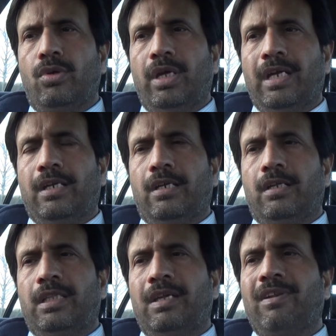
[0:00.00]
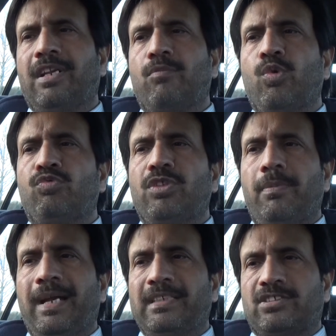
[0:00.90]
and they will remove the
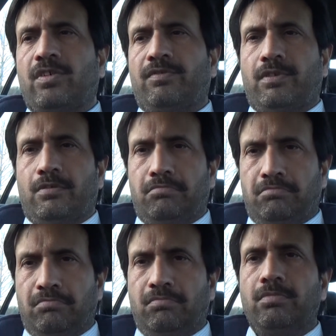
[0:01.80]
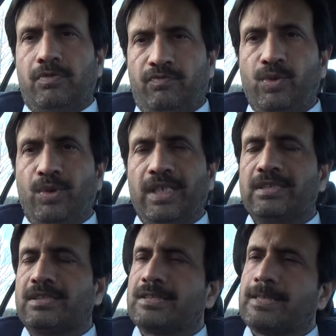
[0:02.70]
bands after few days